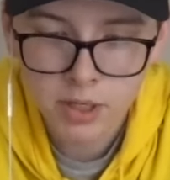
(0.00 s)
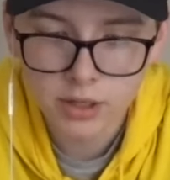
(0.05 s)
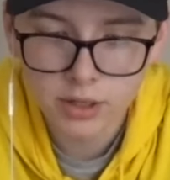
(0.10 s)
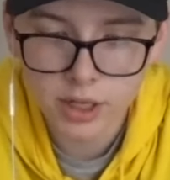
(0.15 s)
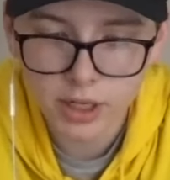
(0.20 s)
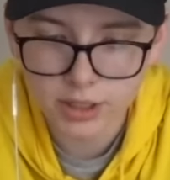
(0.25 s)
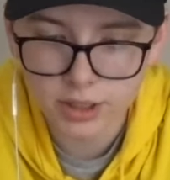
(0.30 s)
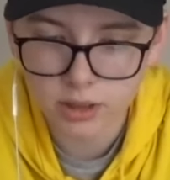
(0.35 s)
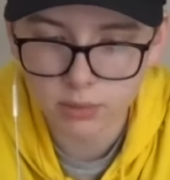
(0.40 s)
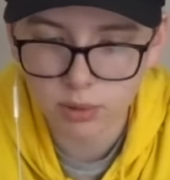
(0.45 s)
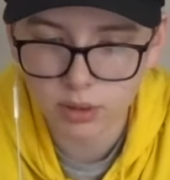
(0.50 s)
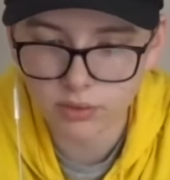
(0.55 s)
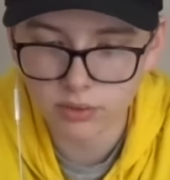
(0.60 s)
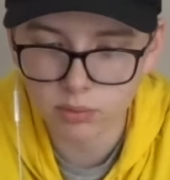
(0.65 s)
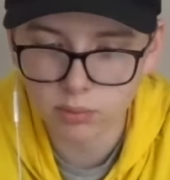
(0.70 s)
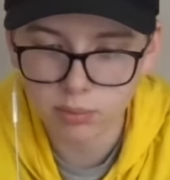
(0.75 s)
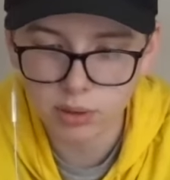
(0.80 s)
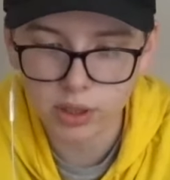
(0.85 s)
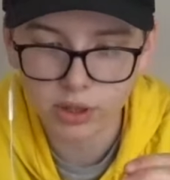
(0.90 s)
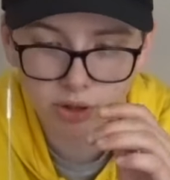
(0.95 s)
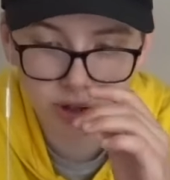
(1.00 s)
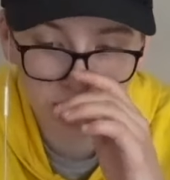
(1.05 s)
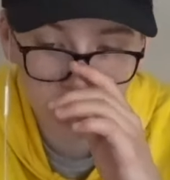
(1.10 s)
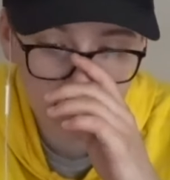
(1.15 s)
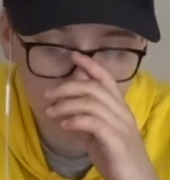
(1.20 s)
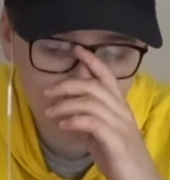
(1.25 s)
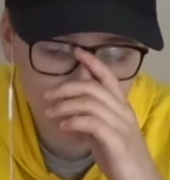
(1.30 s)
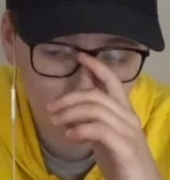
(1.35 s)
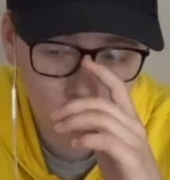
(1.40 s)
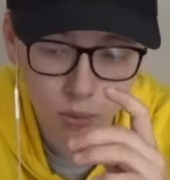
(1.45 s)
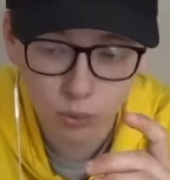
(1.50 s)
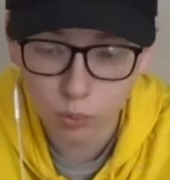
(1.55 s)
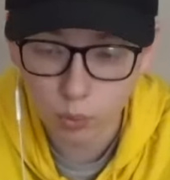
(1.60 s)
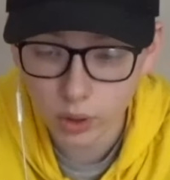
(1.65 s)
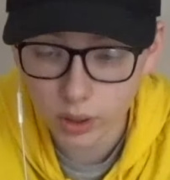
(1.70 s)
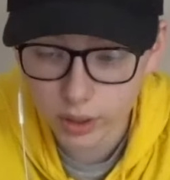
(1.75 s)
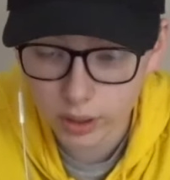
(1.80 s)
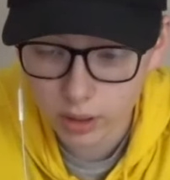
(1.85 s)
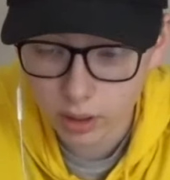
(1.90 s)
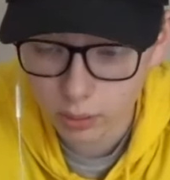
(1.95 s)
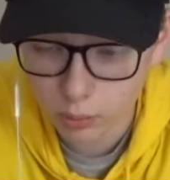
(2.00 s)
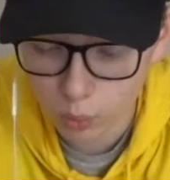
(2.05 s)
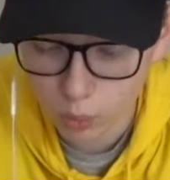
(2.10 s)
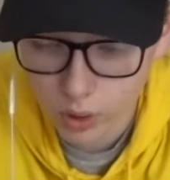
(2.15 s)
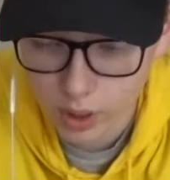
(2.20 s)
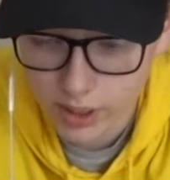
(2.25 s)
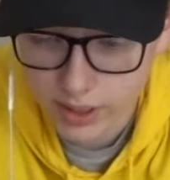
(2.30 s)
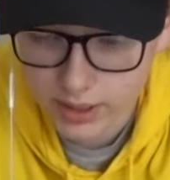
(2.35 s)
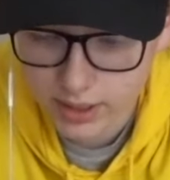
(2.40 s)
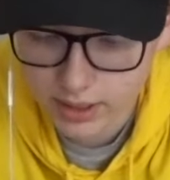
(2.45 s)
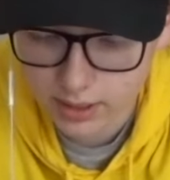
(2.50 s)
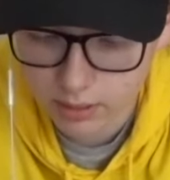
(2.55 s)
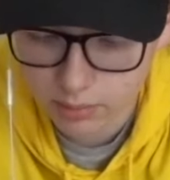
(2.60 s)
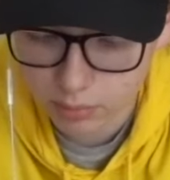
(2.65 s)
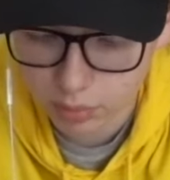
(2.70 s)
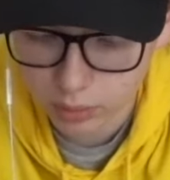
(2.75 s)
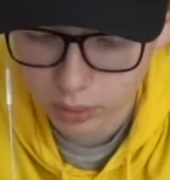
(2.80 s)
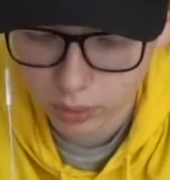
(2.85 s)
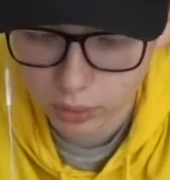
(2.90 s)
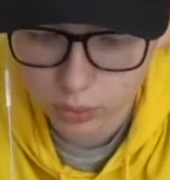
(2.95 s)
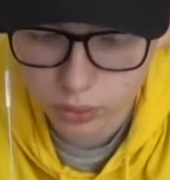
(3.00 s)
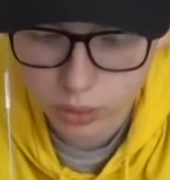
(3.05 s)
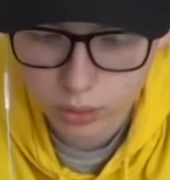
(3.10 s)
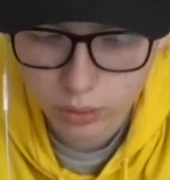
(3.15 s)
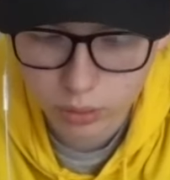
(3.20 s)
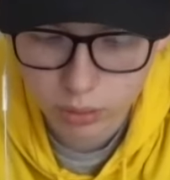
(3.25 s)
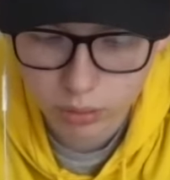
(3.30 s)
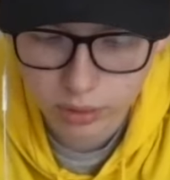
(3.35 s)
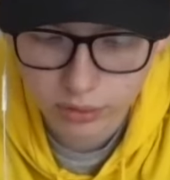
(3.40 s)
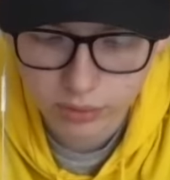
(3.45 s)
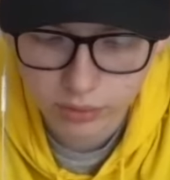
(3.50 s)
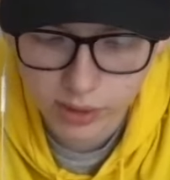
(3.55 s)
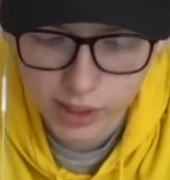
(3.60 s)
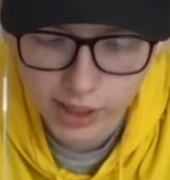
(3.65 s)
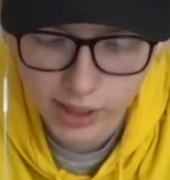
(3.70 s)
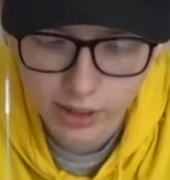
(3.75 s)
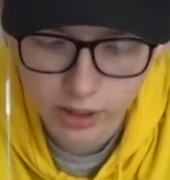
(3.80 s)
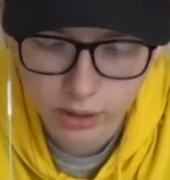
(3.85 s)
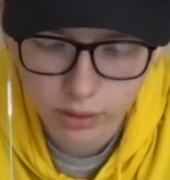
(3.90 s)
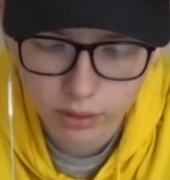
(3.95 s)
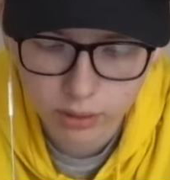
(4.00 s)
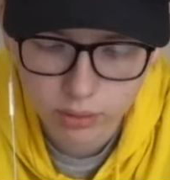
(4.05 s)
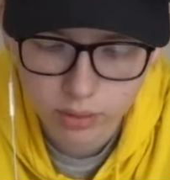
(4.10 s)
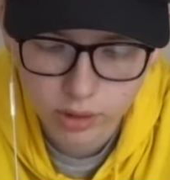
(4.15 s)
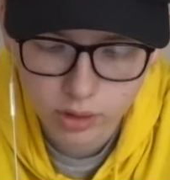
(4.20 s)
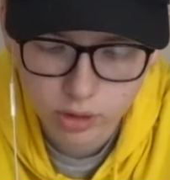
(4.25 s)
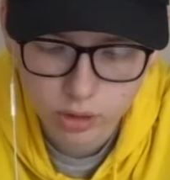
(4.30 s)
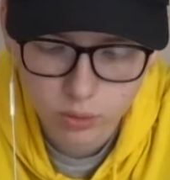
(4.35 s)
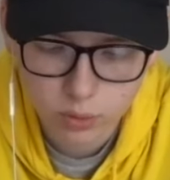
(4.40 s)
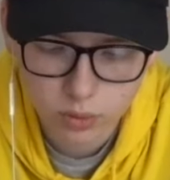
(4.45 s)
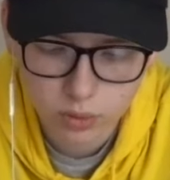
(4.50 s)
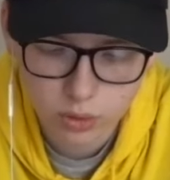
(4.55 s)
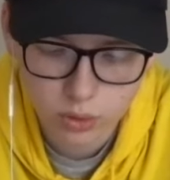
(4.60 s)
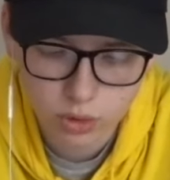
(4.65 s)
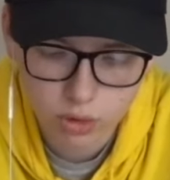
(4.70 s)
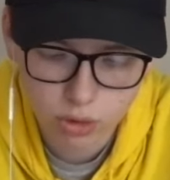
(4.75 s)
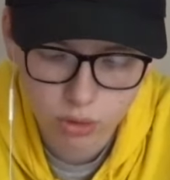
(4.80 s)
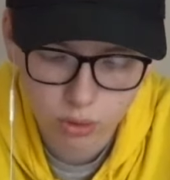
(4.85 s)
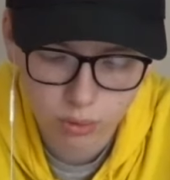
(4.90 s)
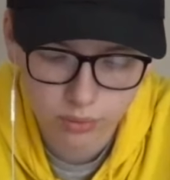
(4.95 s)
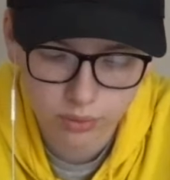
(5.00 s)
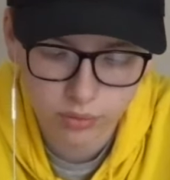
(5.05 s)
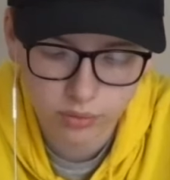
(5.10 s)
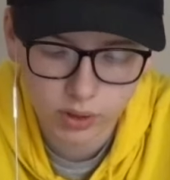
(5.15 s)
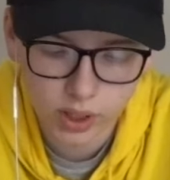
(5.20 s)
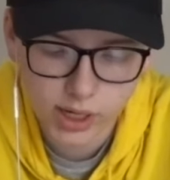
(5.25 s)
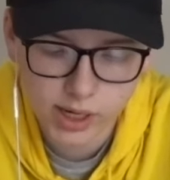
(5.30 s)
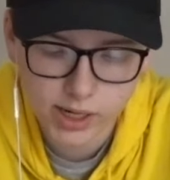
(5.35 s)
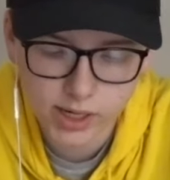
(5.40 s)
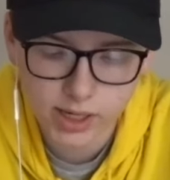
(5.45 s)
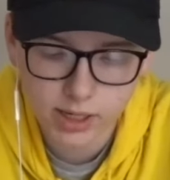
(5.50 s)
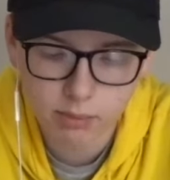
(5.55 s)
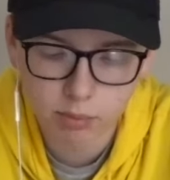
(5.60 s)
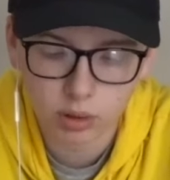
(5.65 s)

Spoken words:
Next up, we have Empyrean Eagle, 1 a white and a blue, 2/3 flying. Other creatures that you control with flying get